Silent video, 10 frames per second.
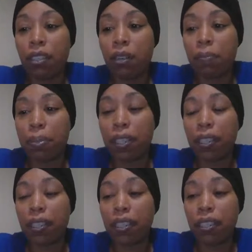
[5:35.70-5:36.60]

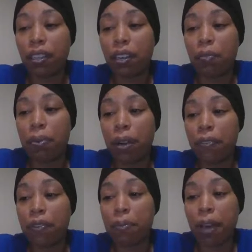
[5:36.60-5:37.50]
completely
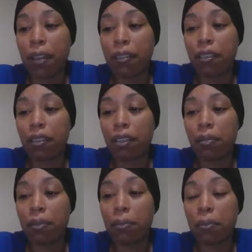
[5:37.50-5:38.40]
profited by it
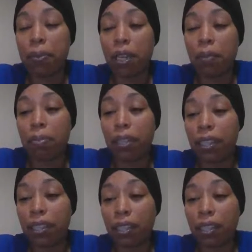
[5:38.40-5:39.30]
will be
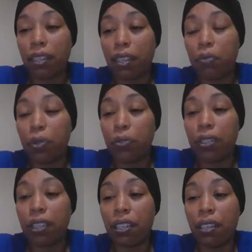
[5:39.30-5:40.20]
completely a
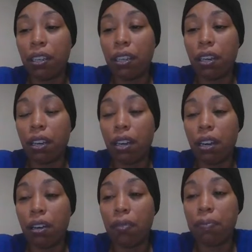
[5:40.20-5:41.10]
community
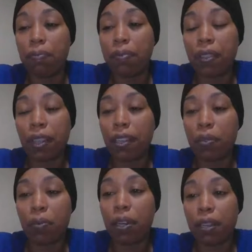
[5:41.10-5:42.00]
thing
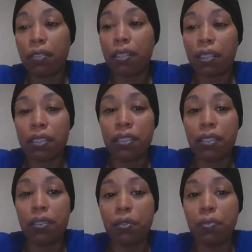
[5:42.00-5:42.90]
where there's
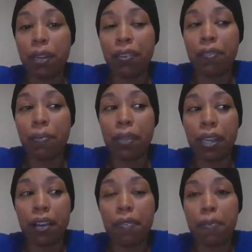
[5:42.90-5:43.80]
no money from the
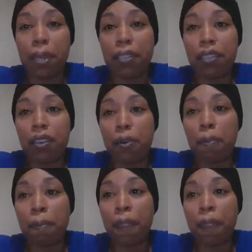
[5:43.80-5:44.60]
government. So